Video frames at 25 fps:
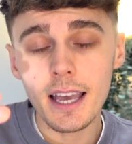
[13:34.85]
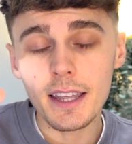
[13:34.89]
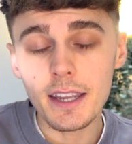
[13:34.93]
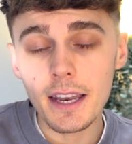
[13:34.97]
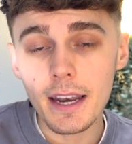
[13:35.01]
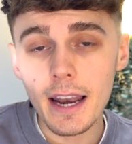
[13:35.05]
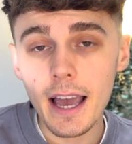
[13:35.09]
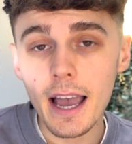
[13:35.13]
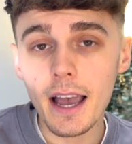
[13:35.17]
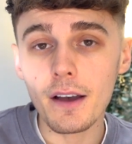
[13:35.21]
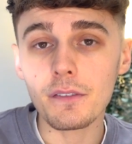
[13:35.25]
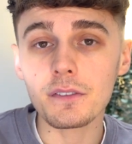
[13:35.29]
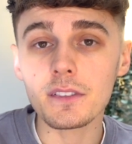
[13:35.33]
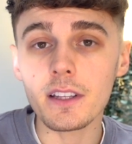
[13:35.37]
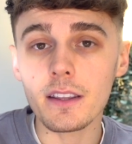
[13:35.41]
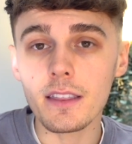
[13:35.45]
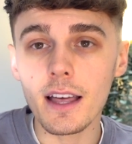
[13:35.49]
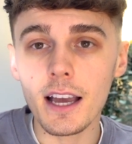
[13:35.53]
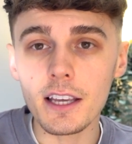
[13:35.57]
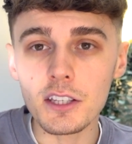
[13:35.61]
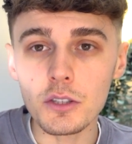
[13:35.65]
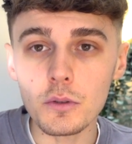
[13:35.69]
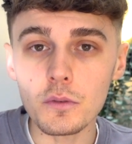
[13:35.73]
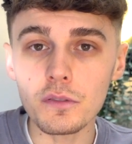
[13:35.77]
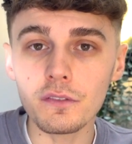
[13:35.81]
And then after
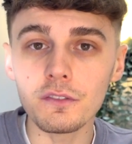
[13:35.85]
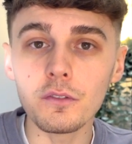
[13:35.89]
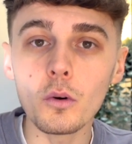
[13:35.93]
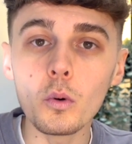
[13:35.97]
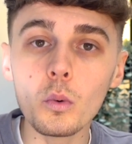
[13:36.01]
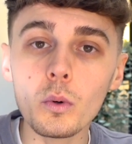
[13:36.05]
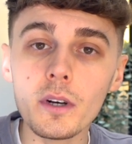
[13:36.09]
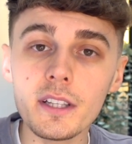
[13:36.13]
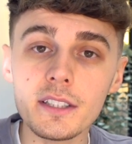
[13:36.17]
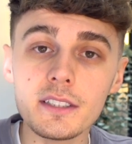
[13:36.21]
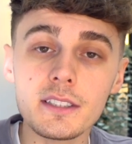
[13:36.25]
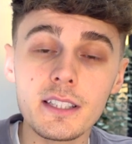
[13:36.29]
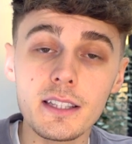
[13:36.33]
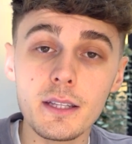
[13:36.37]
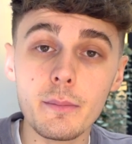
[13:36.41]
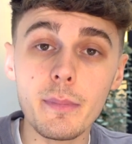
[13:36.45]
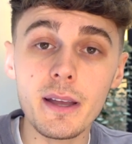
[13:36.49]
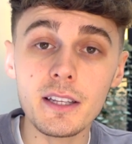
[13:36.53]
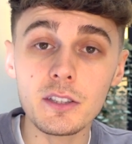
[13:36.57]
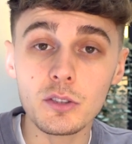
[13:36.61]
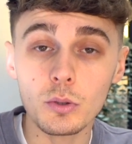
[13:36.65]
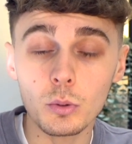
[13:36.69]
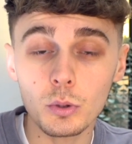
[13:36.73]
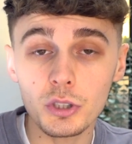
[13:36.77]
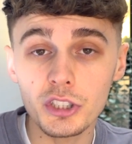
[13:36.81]
that, you fall into the
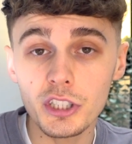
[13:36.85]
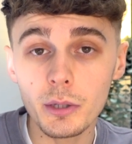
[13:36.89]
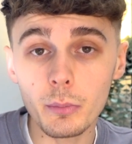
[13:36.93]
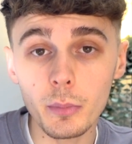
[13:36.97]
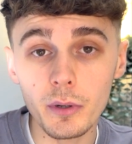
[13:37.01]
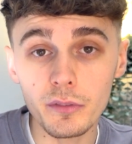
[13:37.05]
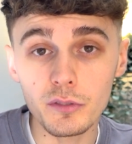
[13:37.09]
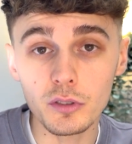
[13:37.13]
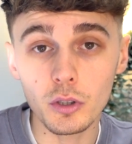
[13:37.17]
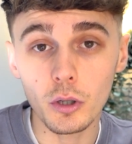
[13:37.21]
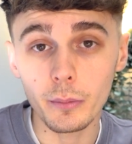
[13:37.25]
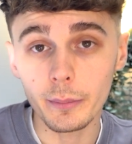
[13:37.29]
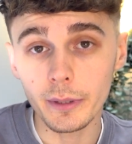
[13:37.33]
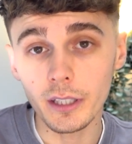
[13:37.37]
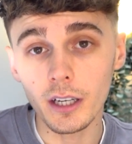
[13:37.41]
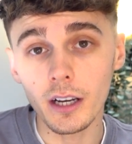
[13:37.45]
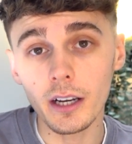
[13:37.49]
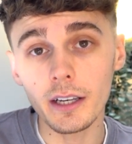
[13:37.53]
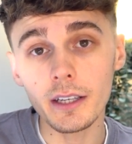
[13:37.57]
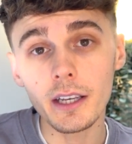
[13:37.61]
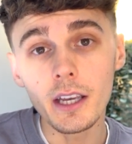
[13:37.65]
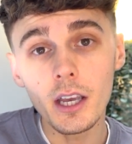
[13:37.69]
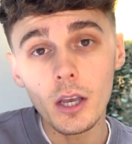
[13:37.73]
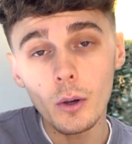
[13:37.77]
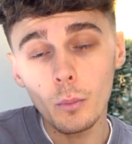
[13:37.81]
mentorship with Tom and
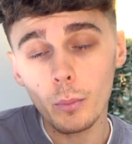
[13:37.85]
I.